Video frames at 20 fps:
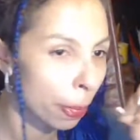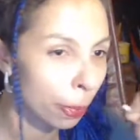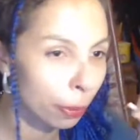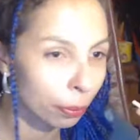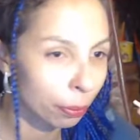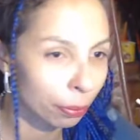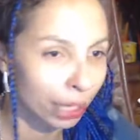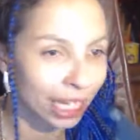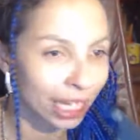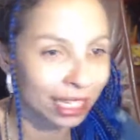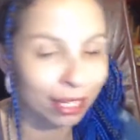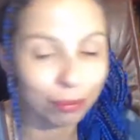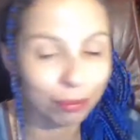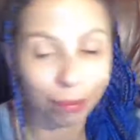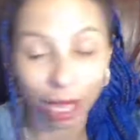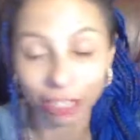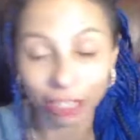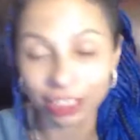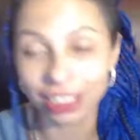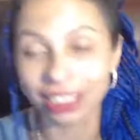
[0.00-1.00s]
Making
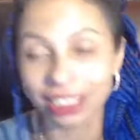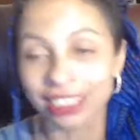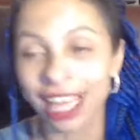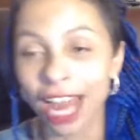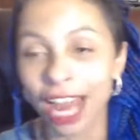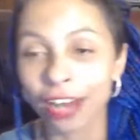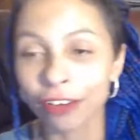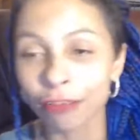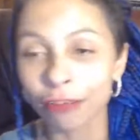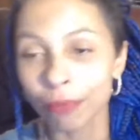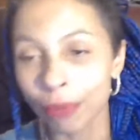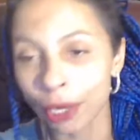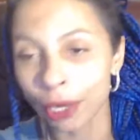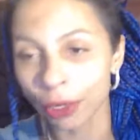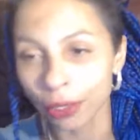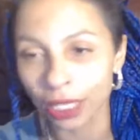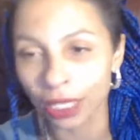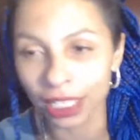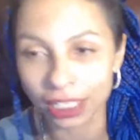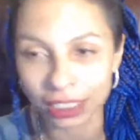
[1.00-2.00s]
mountains out of
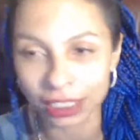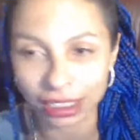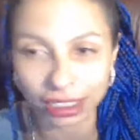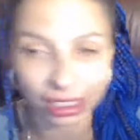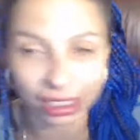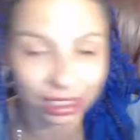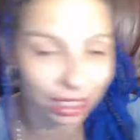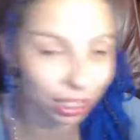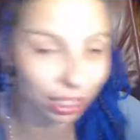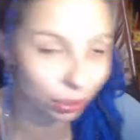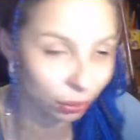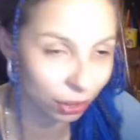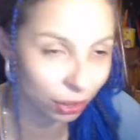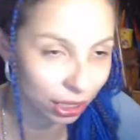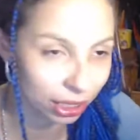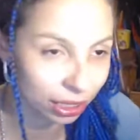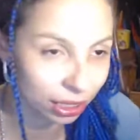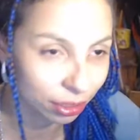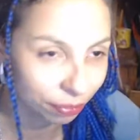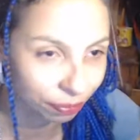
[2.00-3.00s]
molehills, they call
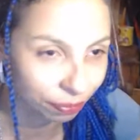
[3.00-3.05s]
it.